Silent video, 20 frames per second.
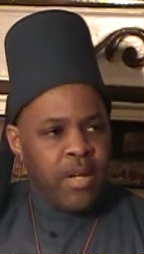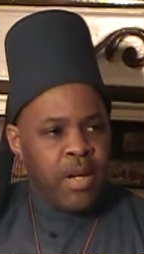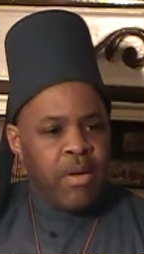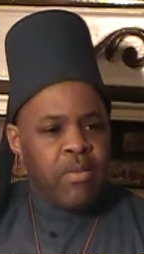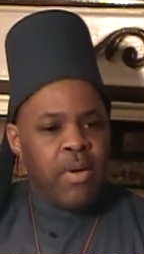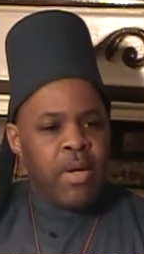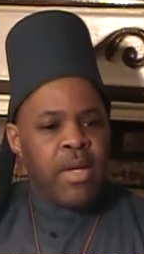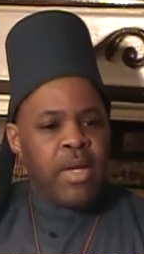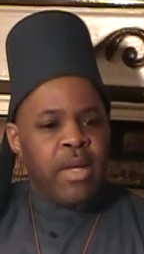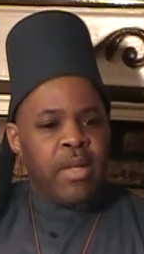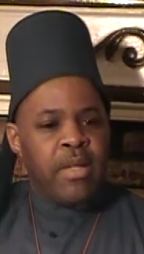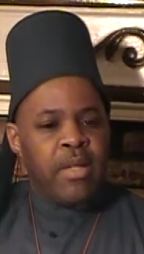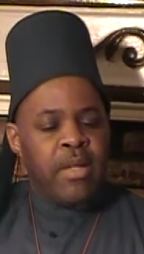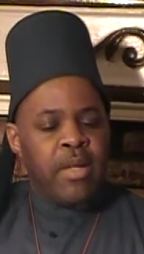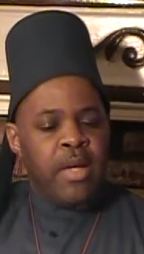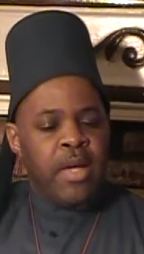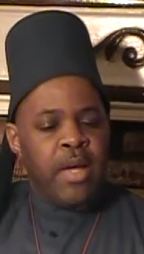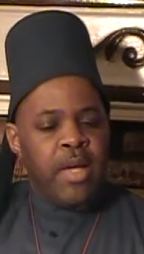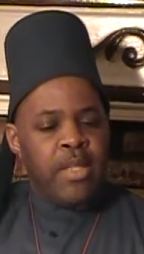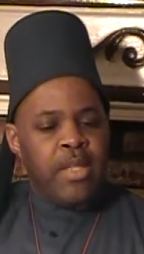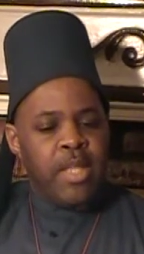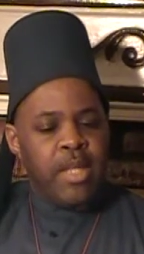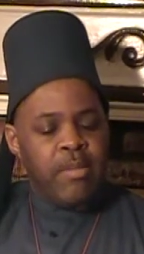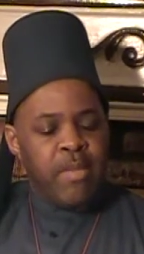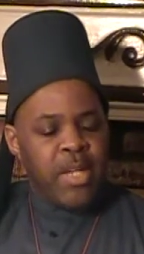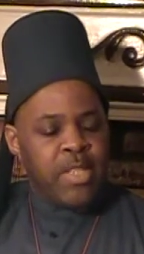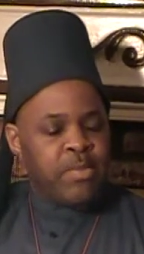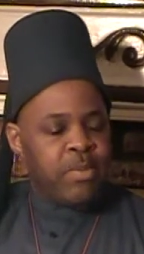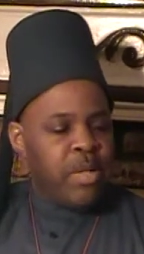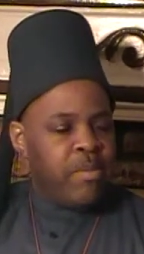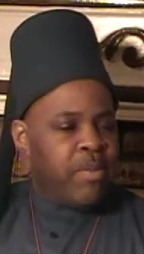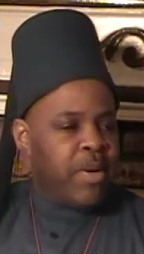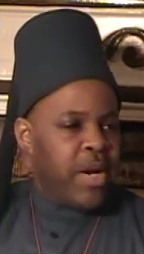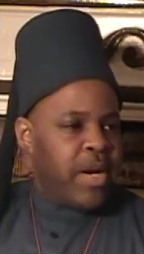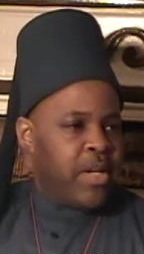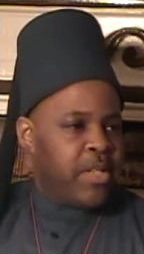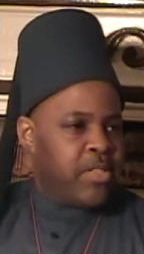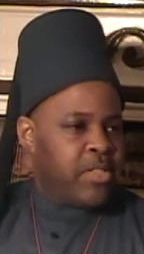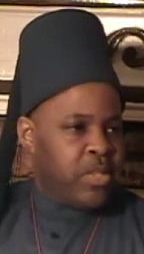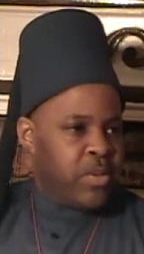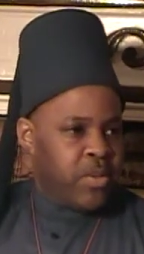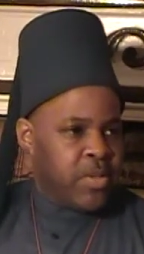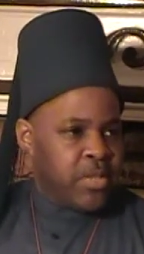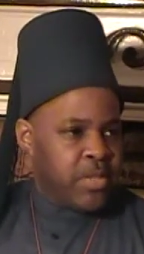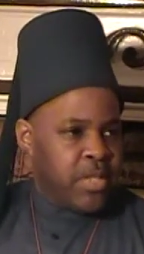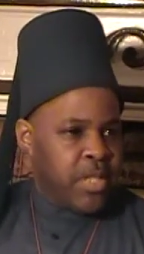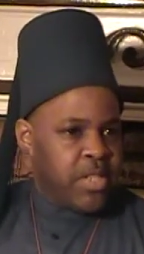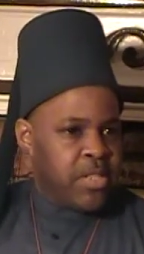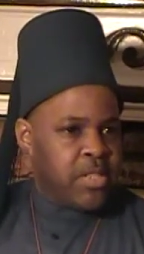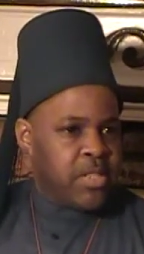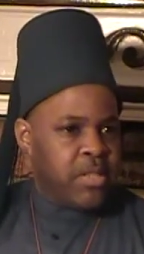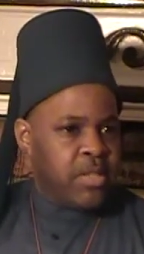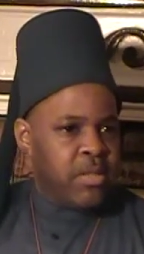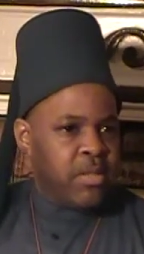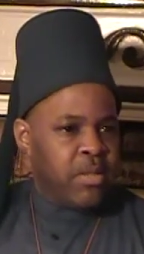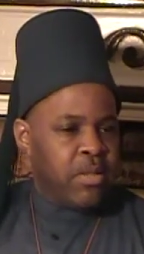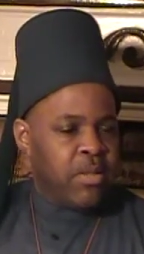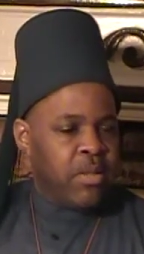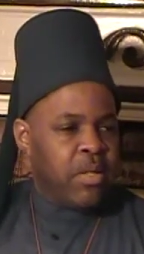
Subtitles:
All right. In the Amexem-Moor-Empire jurisdiction,